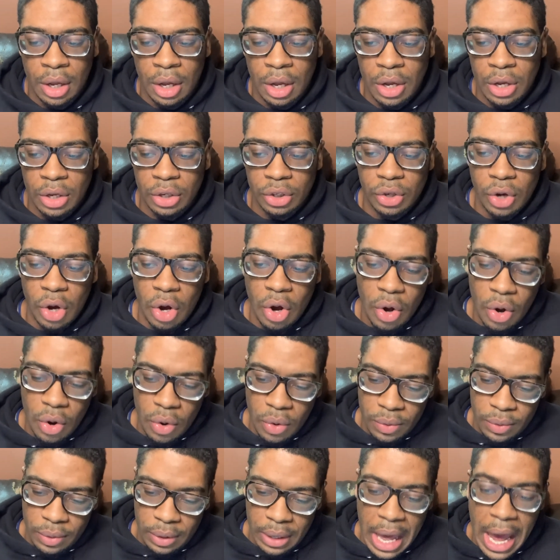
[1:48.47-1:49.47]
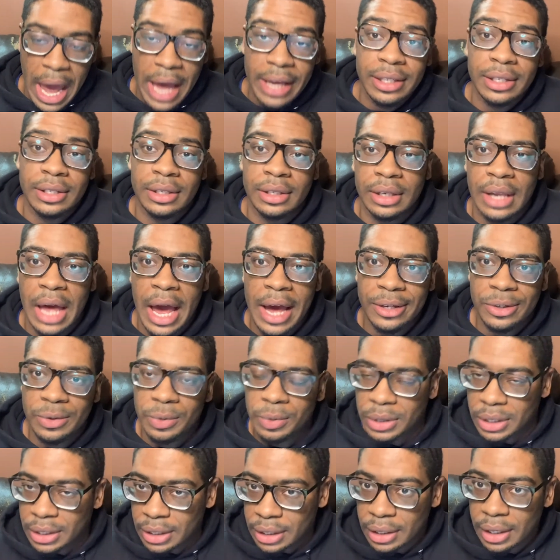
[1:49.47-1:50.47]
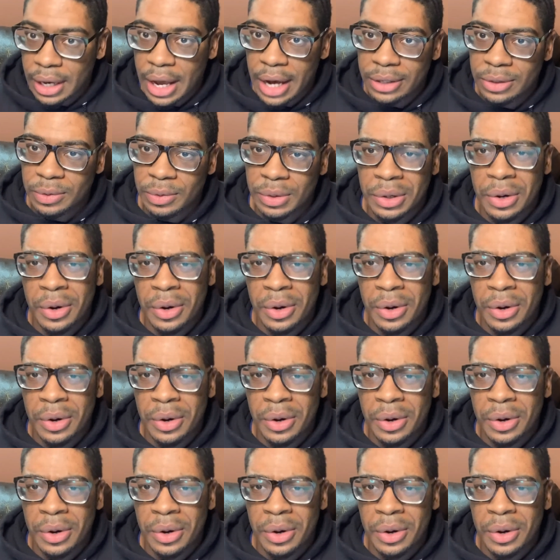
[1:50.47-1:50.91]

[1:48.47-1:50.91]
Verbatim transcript: So last last week, last week,